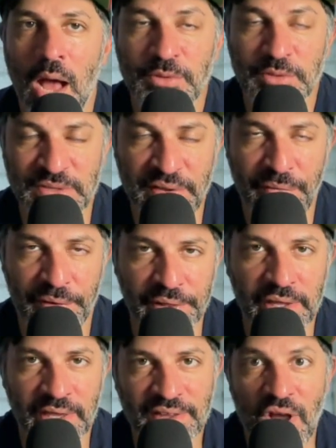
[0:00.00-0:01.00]

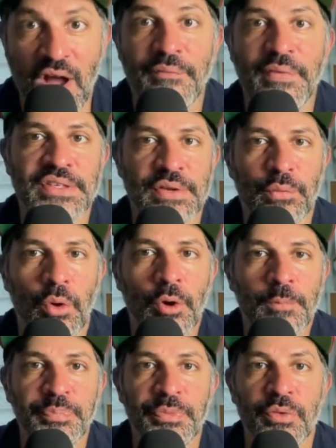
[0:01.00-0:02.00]
specifically his offensive
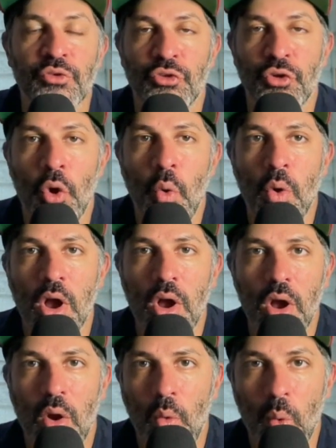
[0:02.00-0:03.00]
role. So
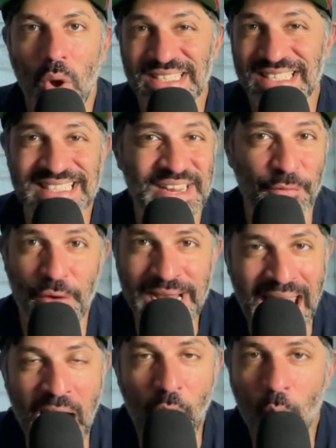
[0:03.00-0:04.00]
what's different
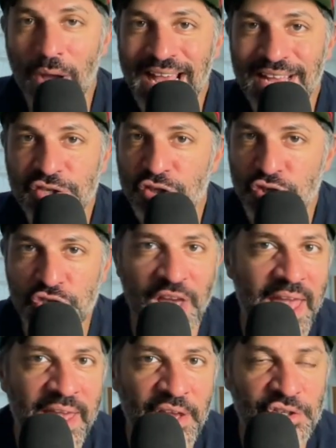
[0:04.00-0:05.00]
now? What has
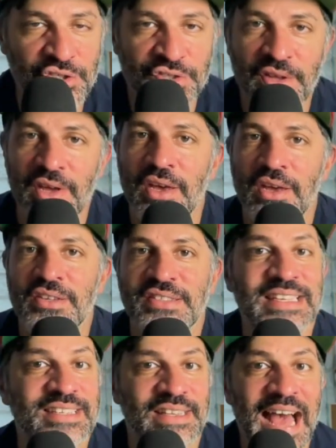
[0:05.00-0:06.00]
changed
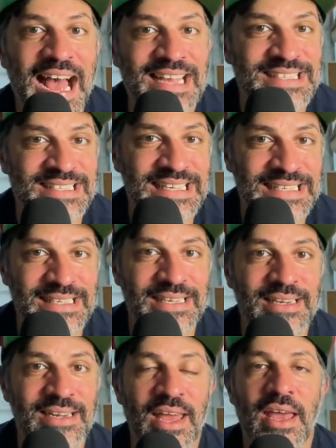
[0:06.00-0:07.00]
since last
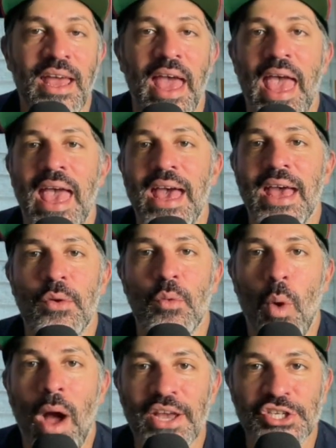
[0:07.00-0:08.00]
season? And
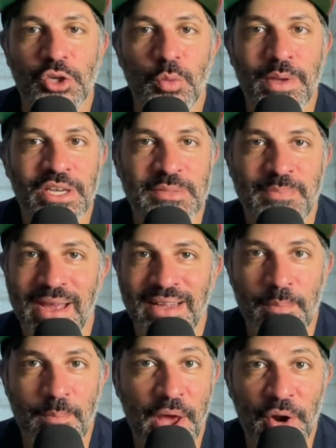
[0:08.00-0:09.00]
why should we expect a
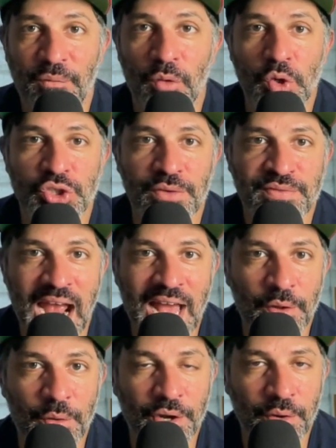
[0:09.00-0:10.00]
better version of
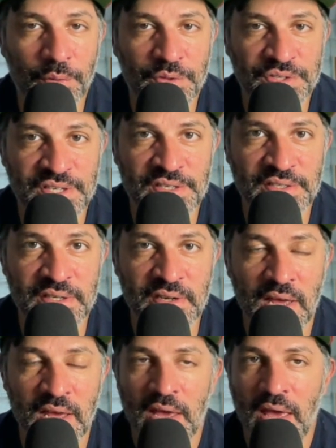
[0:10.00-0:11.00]
Tyler Herro this season?
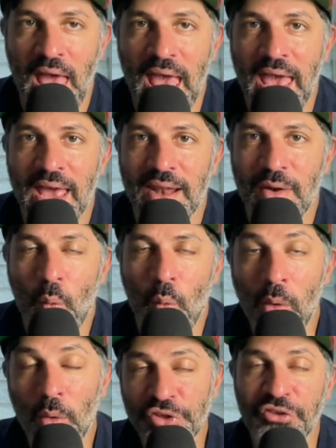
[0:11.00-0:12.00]
And
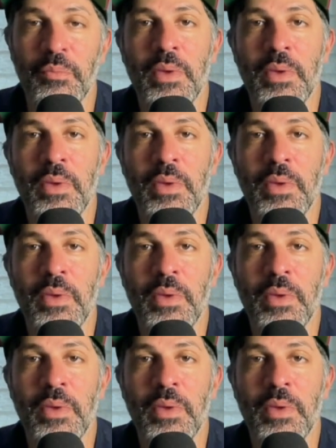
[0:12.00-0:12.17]
what will this